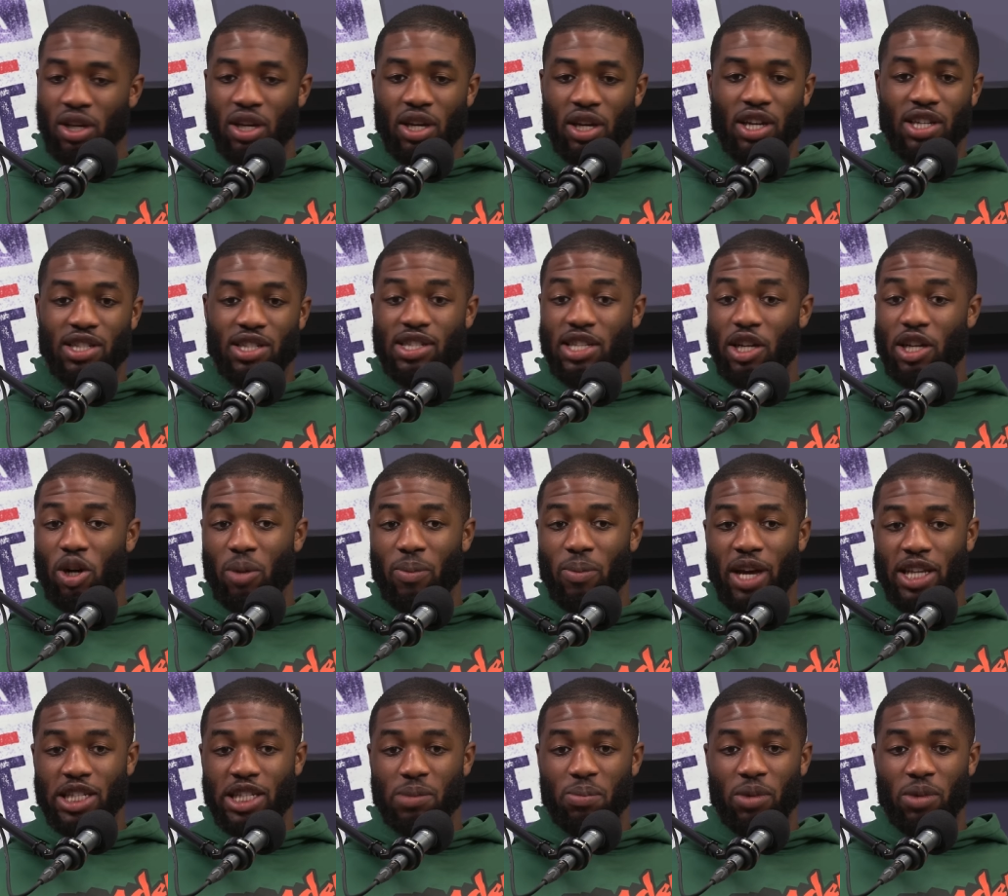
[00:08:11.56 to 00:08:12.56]
mm-hmm. sit on my
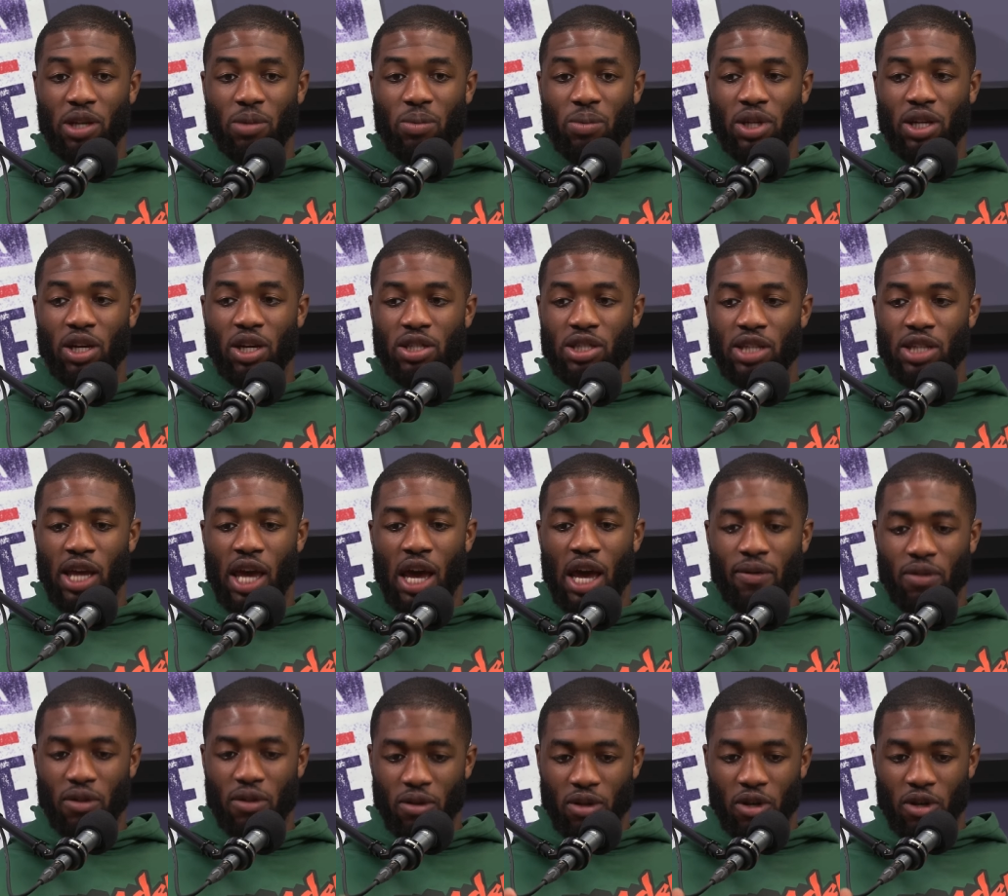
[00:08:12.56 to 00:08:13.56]
spin because they
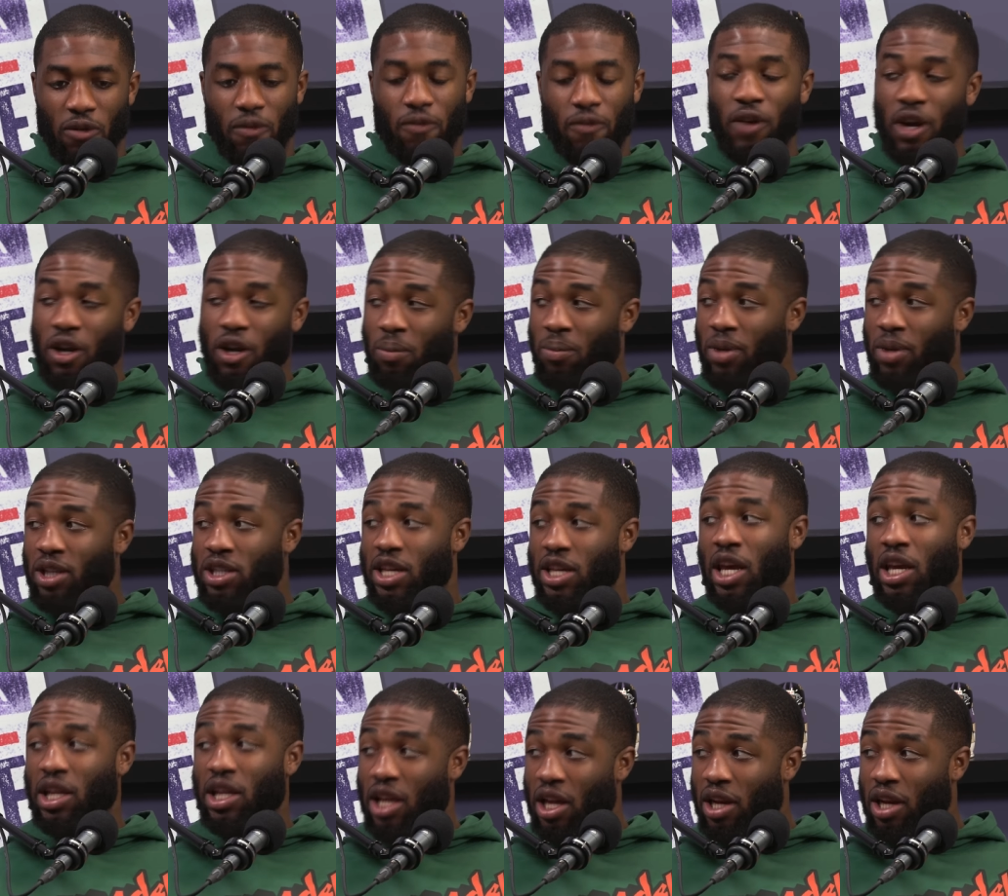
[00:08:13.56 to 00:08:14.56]
have to, they're afraid of me
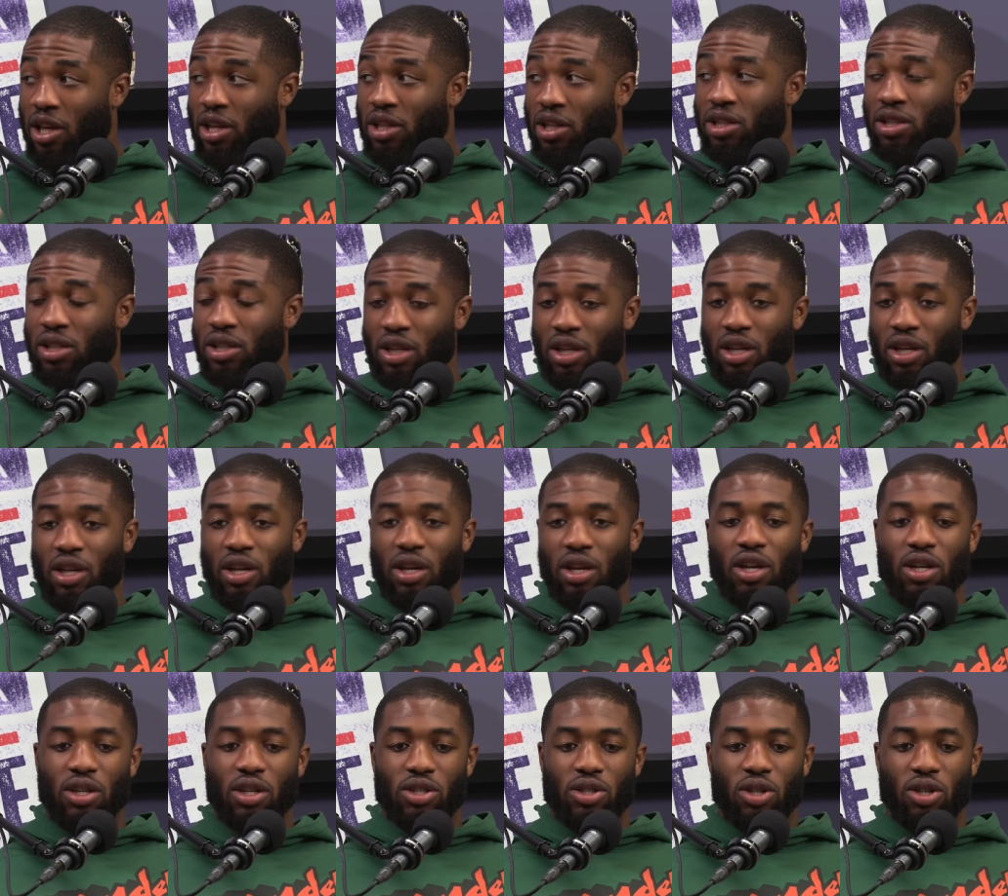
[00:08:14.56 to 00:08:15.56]
taking that edge. Right.
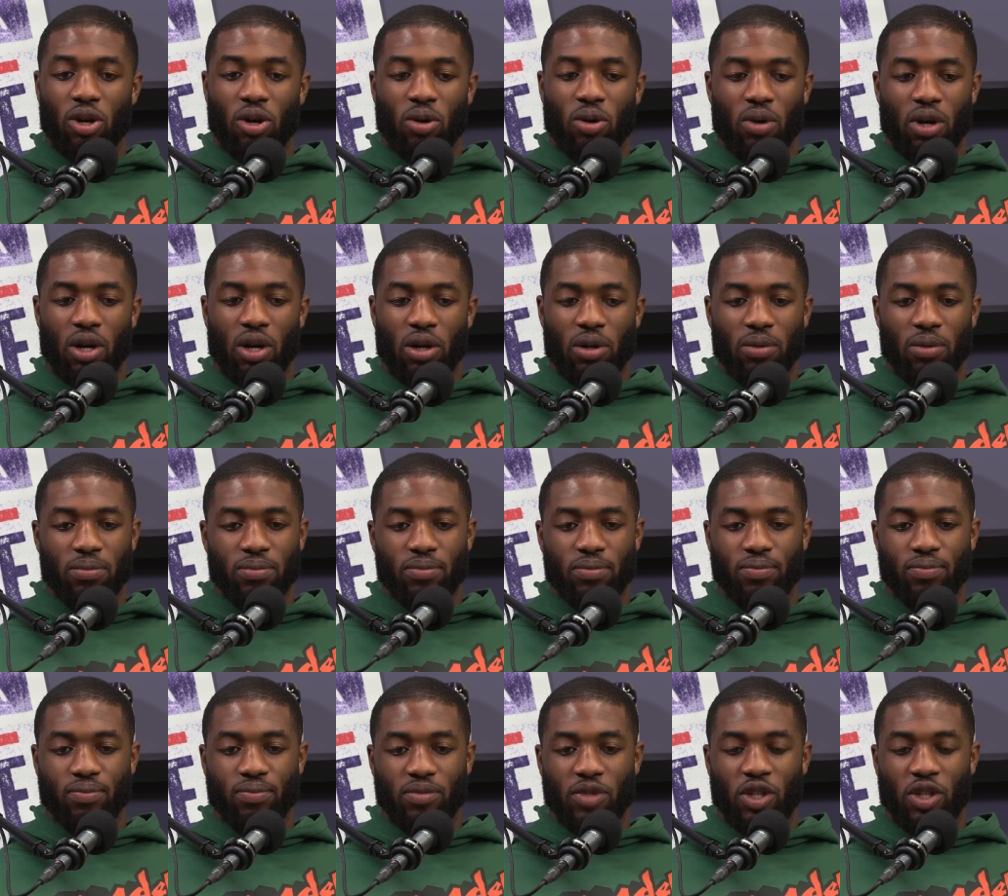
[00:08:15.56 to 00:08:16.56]
So, um,
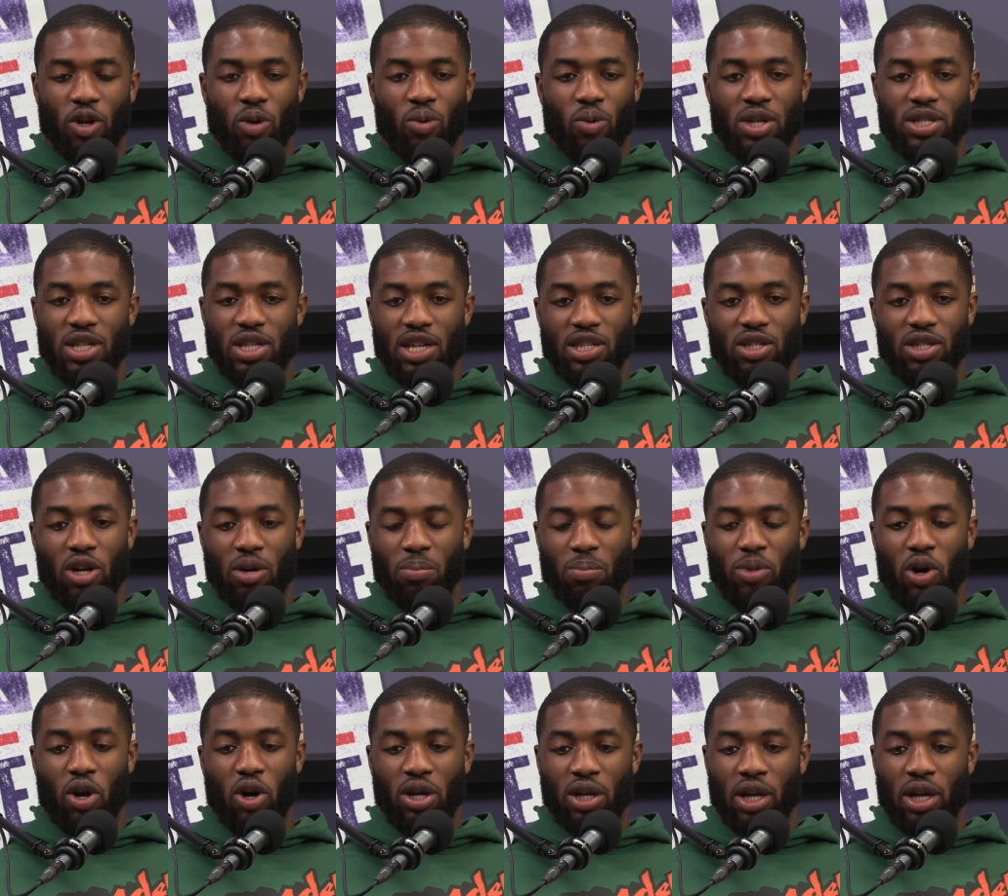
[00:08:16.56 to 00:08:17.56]
you know, once I start
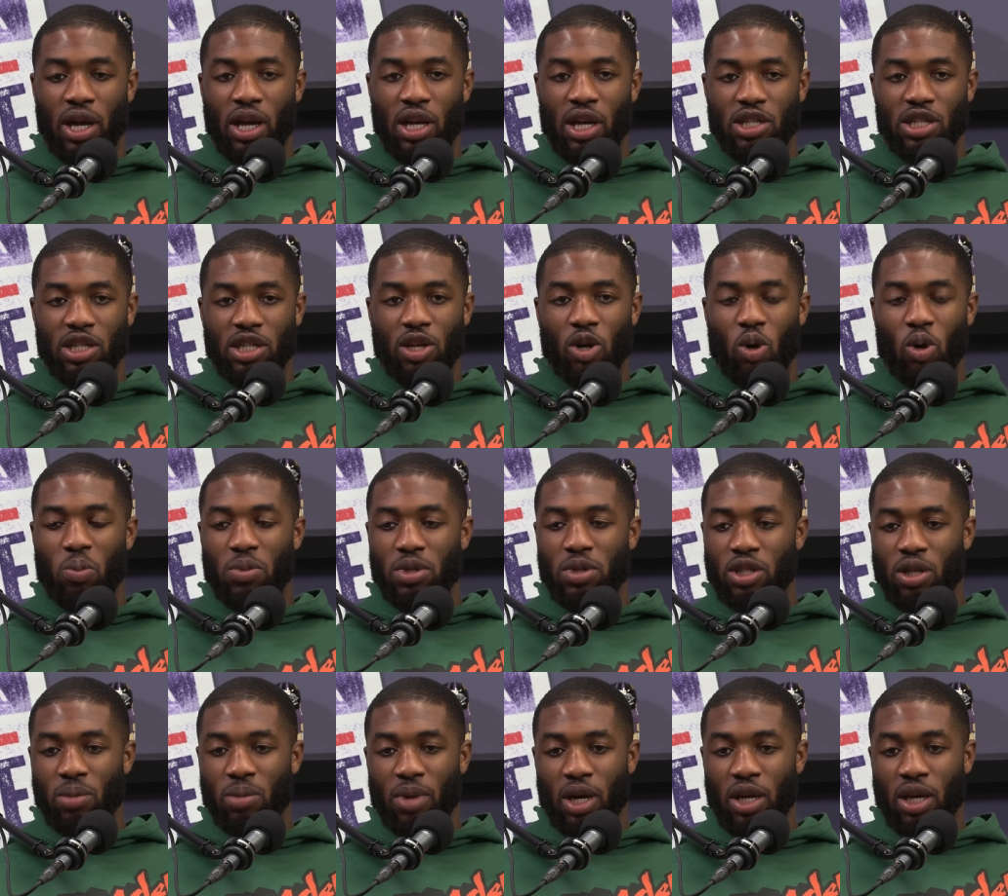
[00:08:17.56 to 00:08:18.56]
burning the edge, it opens
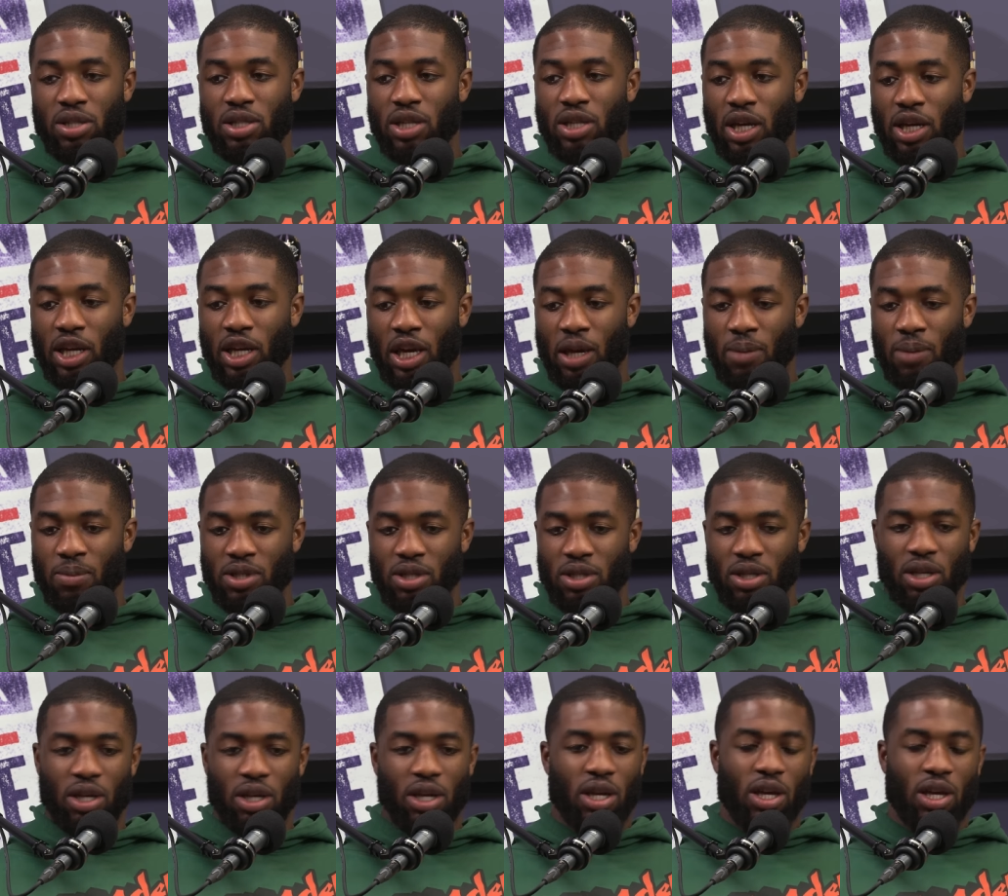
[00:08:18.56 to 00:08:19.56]
up my inside games.
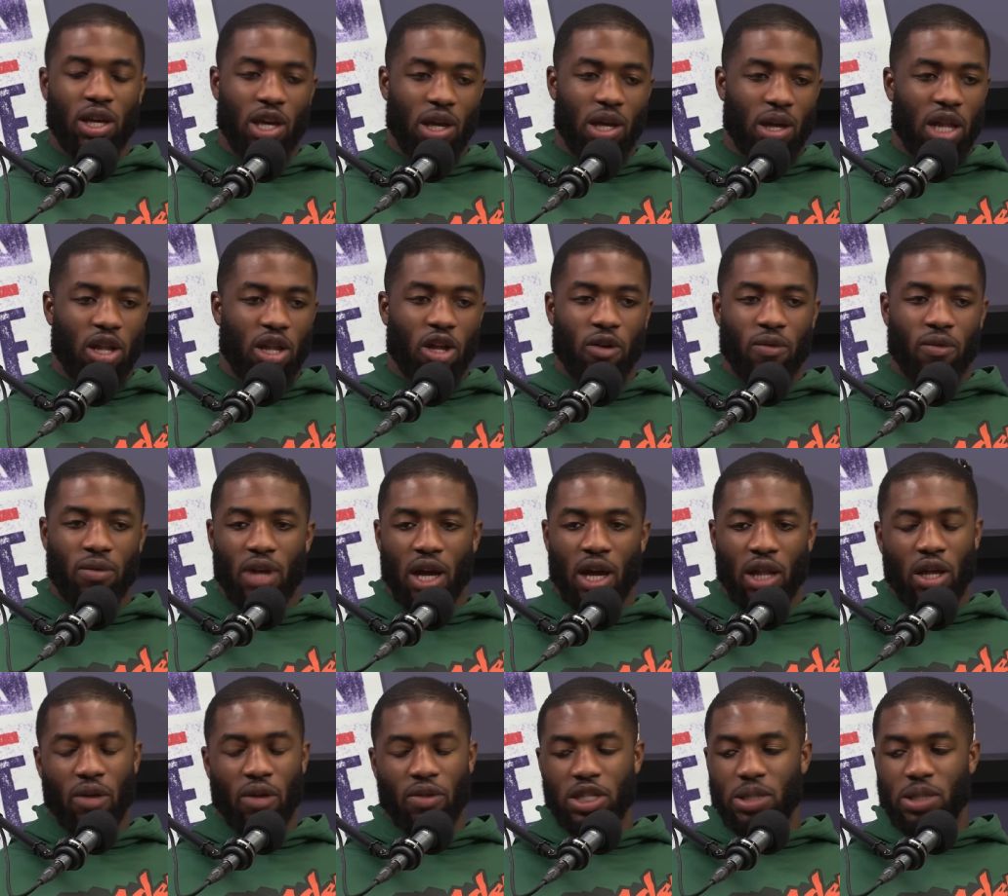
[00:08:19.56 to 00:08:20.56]
And I love, I
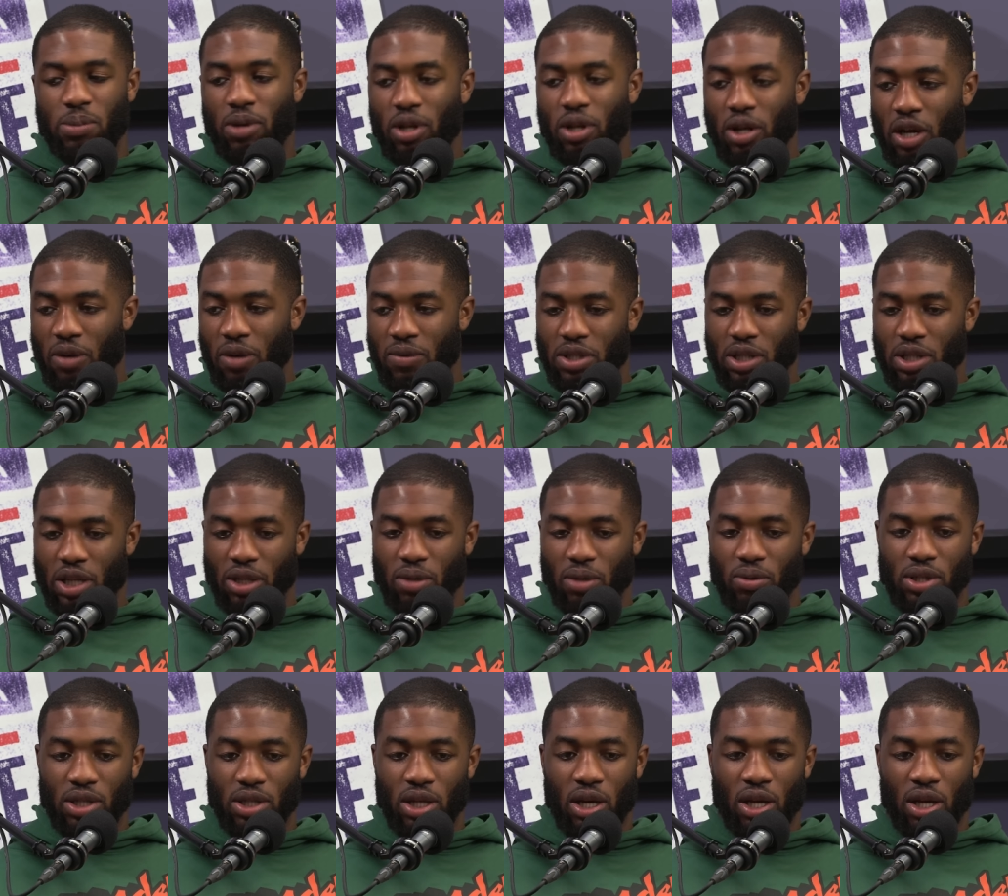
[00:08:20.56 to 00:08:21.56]
love the spin, obviously, like you
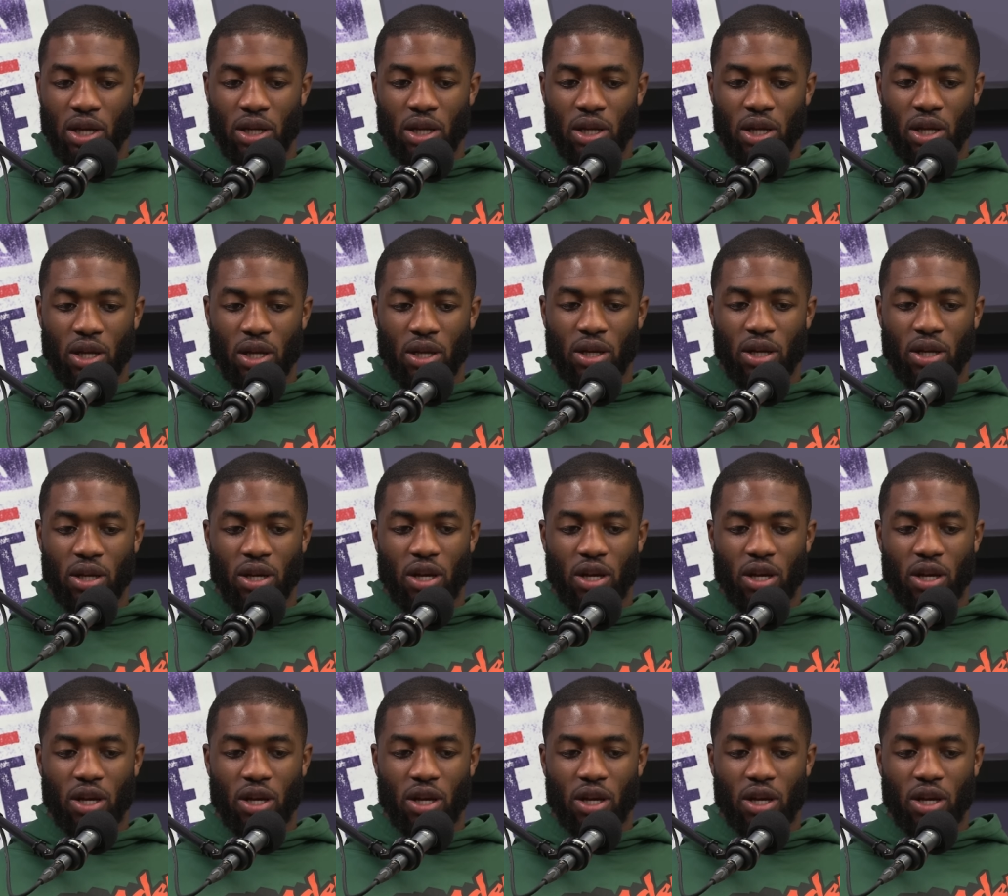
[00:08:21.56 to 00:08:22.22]
said, and then,